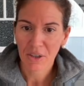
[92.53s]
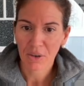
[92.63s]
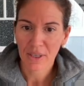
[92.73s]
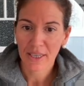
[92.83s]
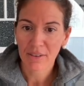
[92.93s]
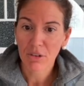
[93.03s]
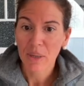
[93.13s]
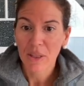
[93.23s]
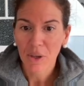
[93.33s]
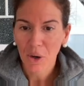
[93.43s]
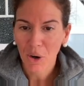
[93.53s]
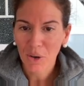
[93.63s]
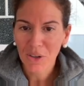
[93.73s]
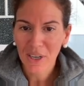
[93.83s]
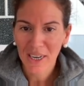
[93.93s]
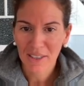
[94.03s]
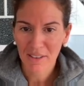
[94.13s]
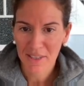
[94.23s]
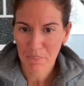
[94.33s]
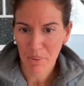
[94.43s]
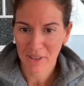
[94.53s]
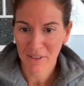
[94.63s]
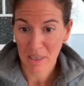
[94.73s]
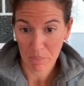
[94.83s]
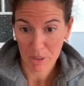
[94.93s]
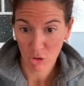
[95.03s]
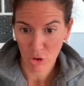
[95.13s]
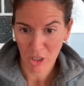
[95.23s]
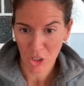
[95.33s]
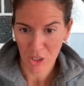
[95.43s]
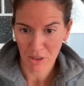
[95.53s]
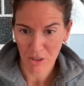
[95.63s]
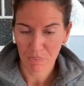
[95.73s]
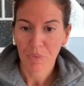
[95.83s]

It gives me the code and step-by-step instructions.